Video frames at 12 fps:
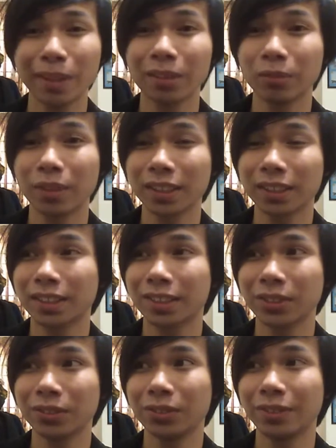want
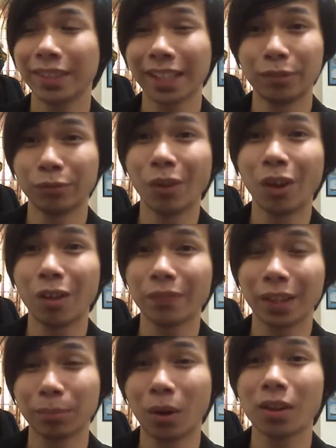to get
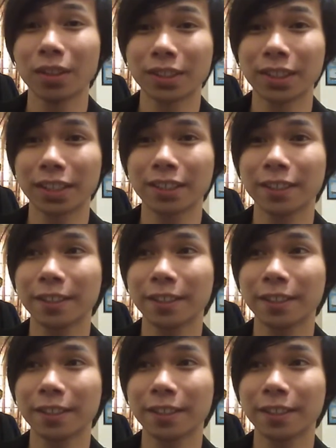involved in politics,